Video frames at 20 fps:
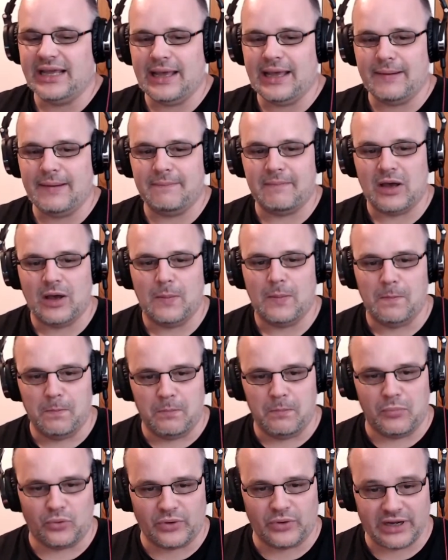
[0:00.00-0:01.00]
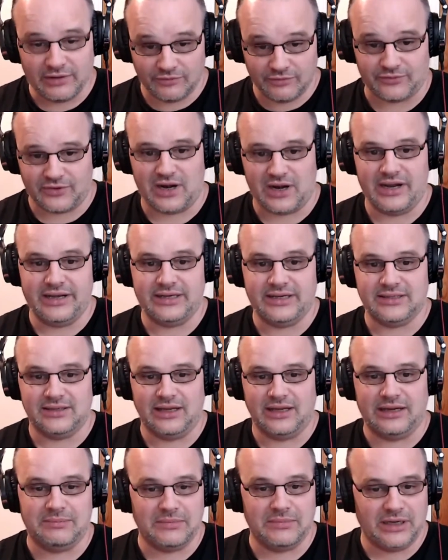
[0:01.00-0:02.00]
I am brain fried.
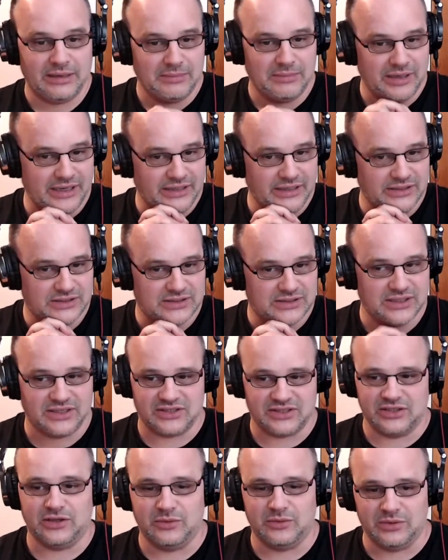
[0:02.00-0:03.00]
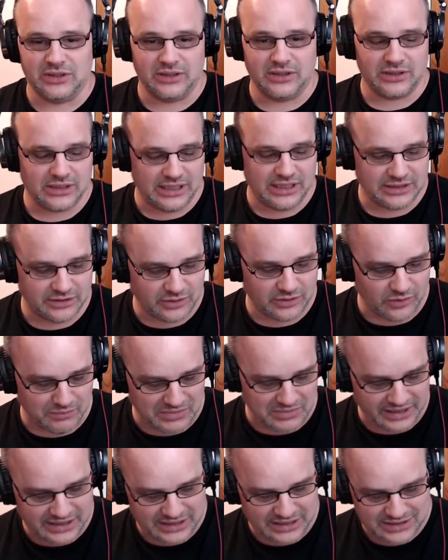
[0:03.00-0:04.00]
Like, my mind does not work. I don't know
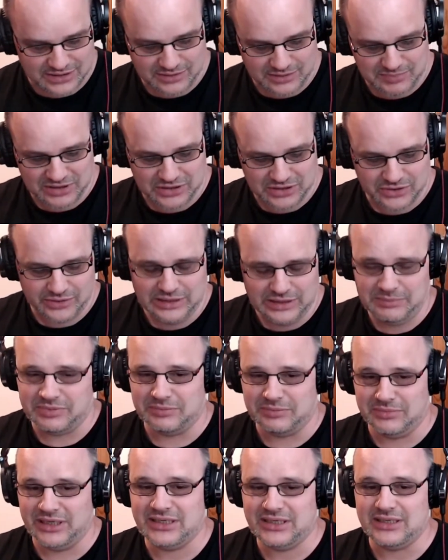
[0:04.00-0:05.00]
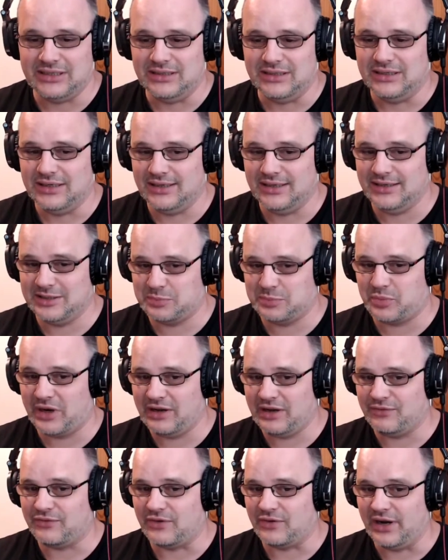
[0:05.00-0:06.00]
what Mikey's been doing, but Mikey is
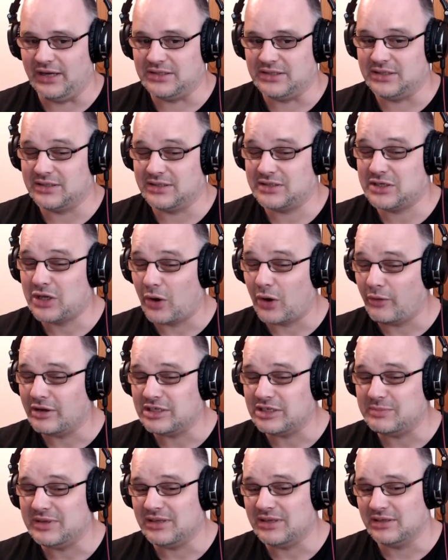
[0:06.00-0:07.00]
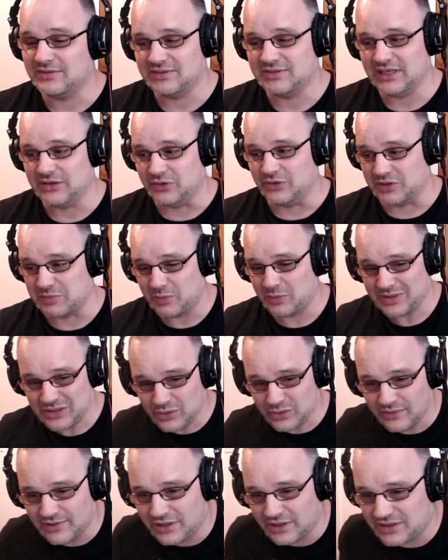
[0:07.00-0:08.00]
brain fried. So there's going to be a lot of giggles, but we
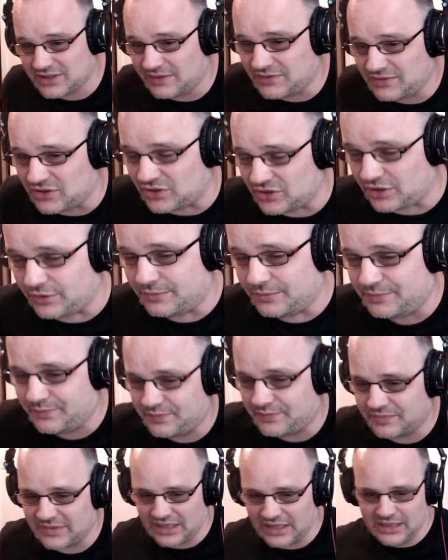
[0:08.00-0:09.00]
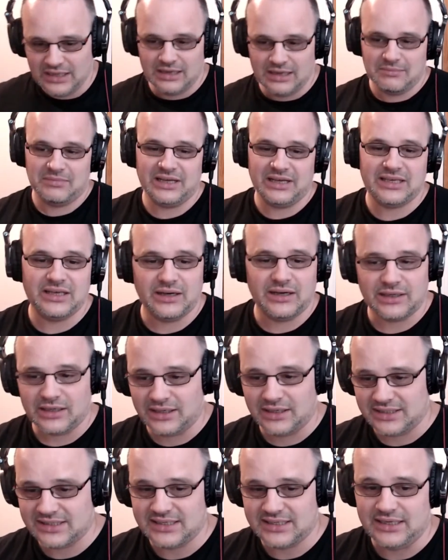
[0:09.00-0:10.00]
do have a lot of stuff to show. Mikey, I
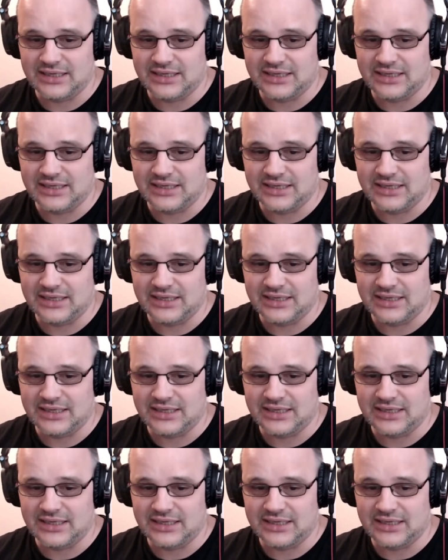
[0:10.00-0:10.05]
can't